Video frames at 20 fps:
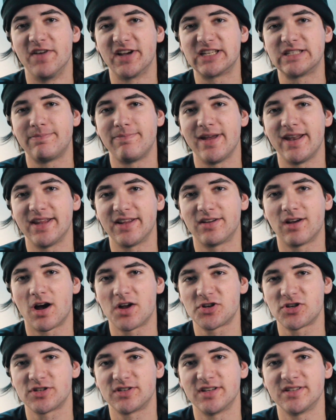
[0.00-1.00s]
expanding
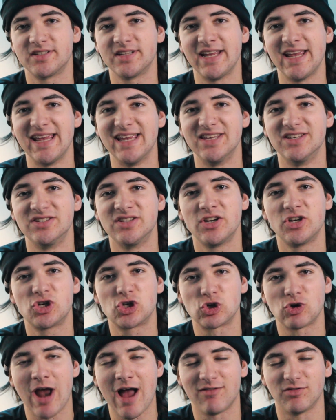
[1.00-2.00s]
consciousness is
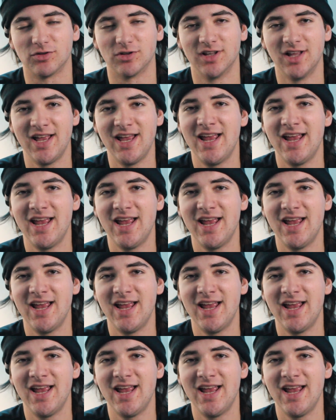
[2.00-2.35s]
travel.